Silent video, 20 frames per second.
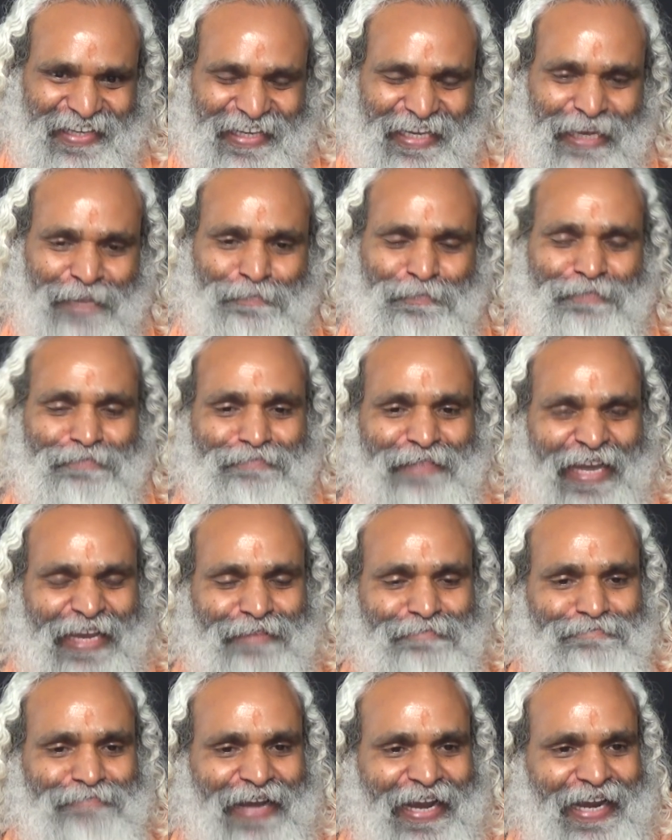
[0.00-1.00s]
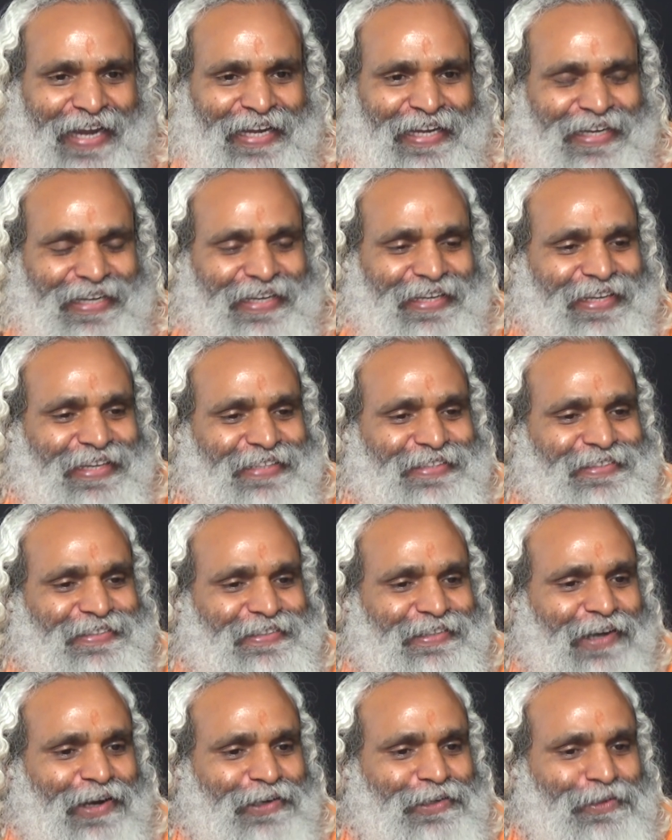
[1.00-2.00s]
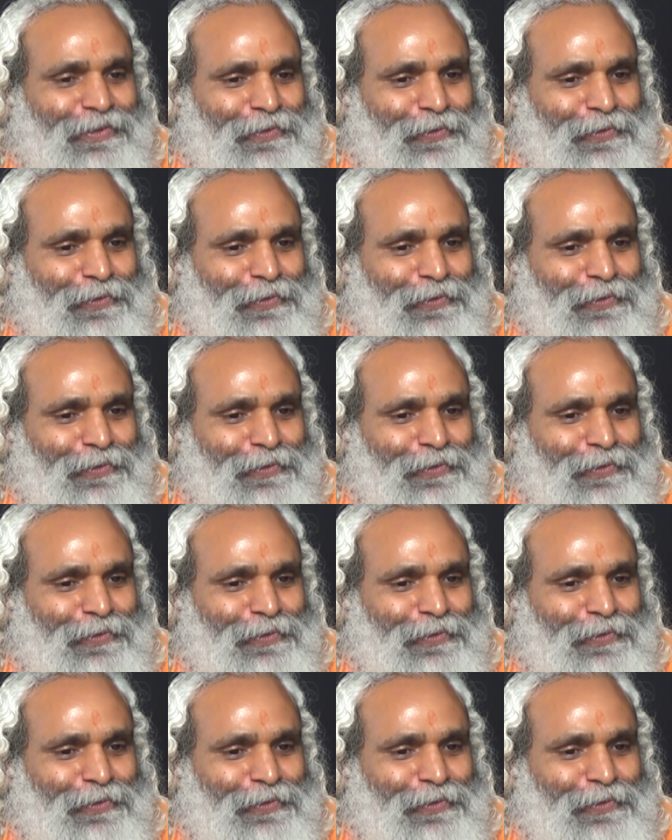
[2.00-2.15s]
If my mind is not